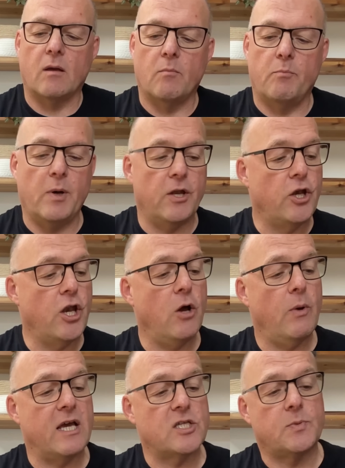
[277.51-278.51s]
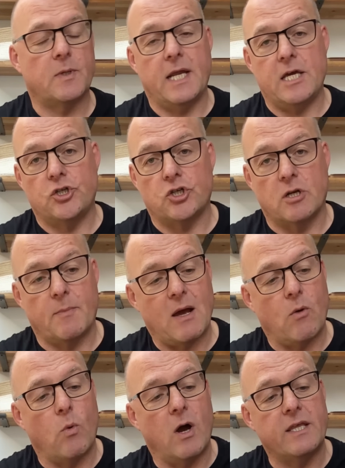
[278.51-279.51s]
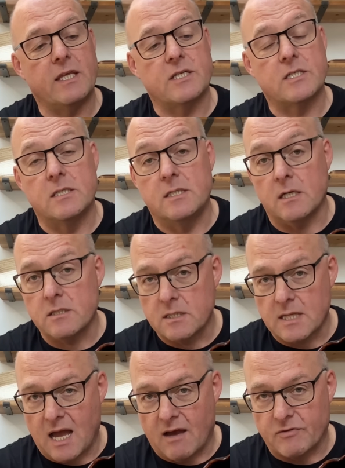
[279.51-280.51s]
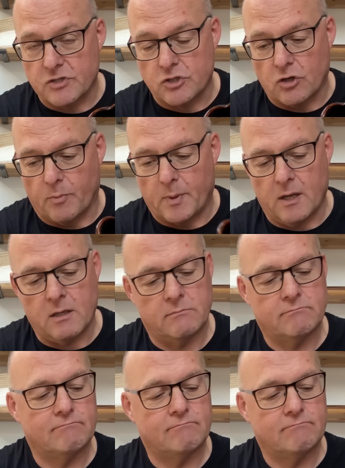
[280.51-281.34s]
but no explanation about why this doesn't have a stopper,